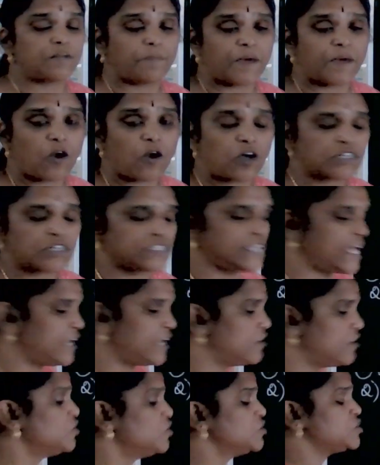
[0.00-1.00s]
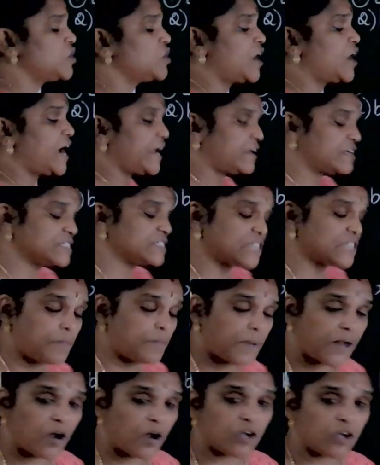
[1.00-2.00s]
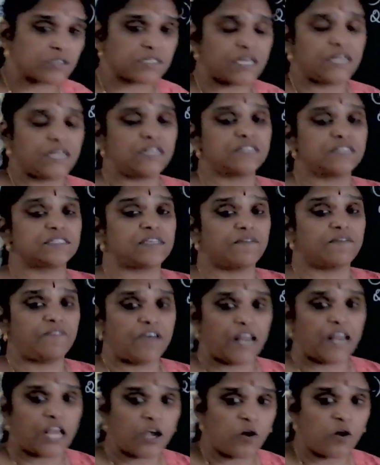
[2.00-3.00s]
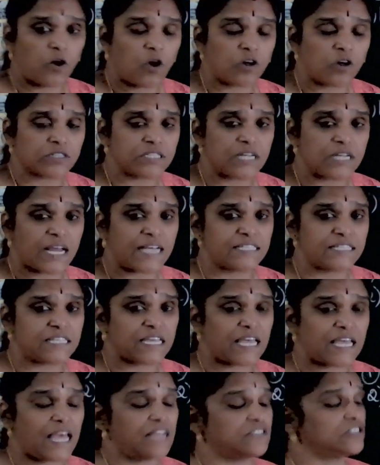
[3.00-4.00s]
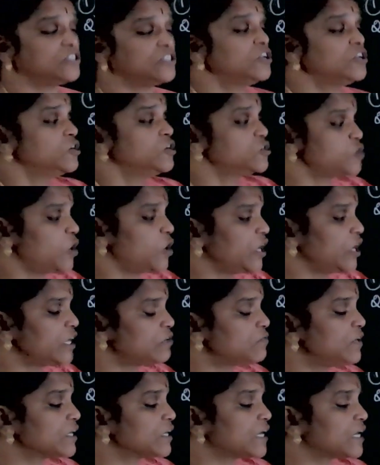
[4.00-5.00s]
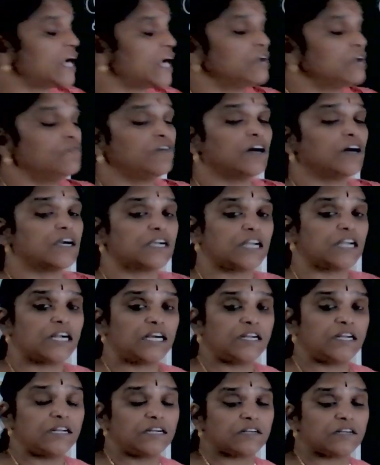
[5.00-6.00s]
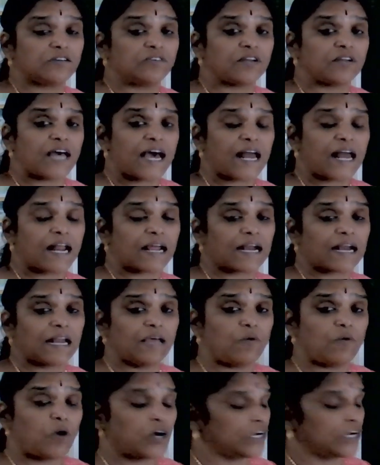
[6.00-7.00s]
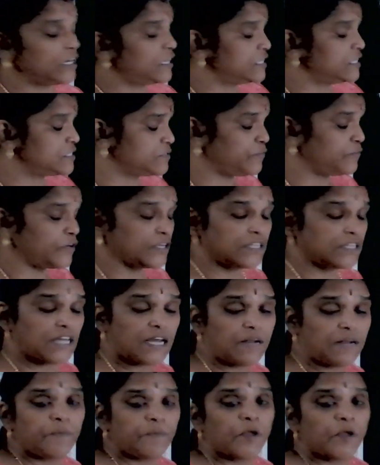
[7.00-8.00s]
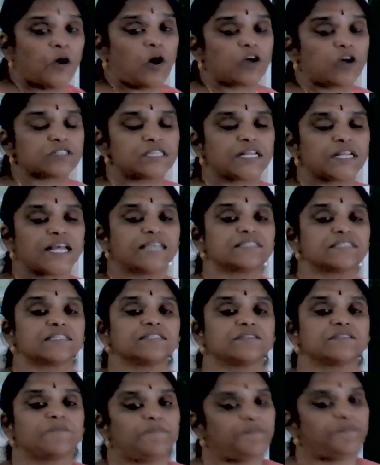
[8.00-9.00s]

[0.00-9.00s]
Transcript: peroxide. So hydrogen peroxide, it's a very good oxidizing agent. So it will convert it into directly what it is. For the oxidizes,